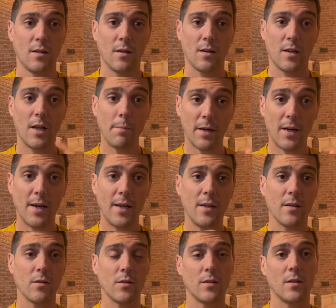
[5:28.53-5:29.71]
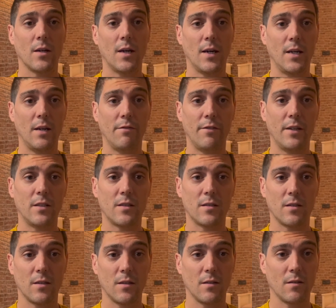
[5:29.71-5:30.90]
Keep an eye, and if it
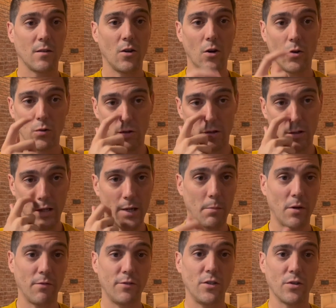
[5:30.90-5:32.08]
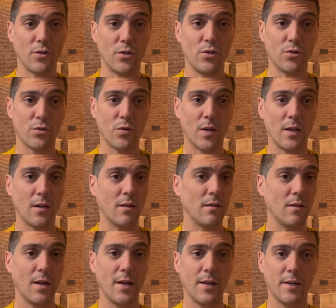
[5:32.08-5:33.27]
goes above your usual
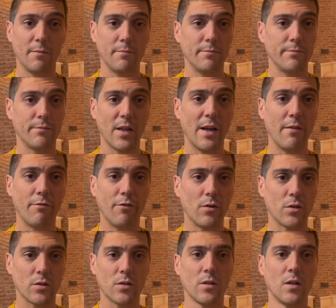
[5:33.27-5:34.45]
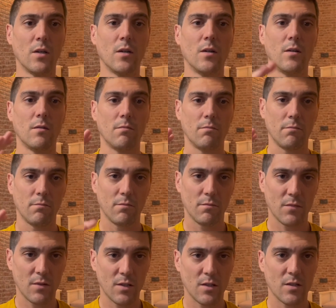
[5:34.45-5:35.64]
effort,
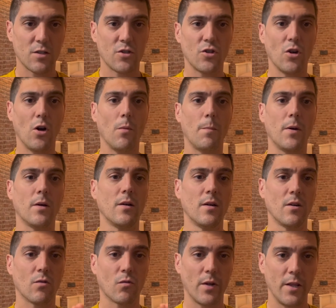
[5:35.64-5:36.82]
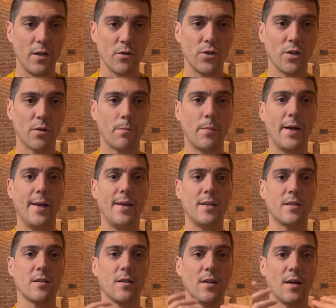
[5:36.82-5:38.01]
stop, reduce your
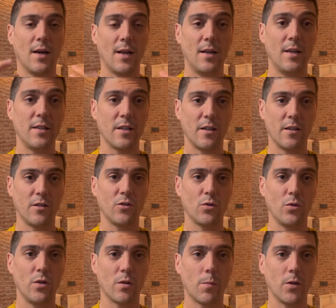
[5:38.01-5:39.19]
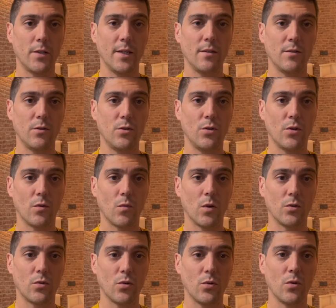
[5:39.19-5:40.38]
pace, and listen to your body. You don't want
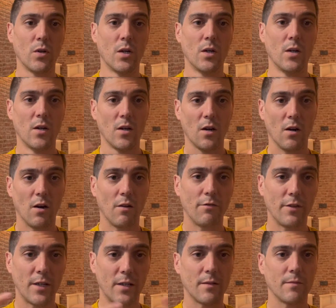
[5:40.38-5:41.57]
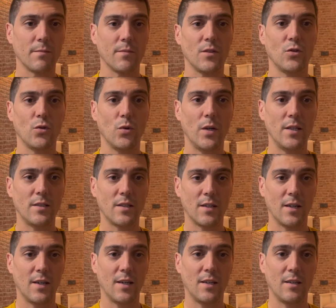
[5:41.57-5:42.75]
to overdo it
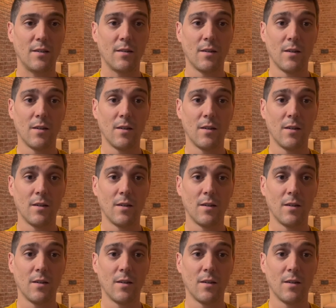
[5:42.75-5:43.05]
and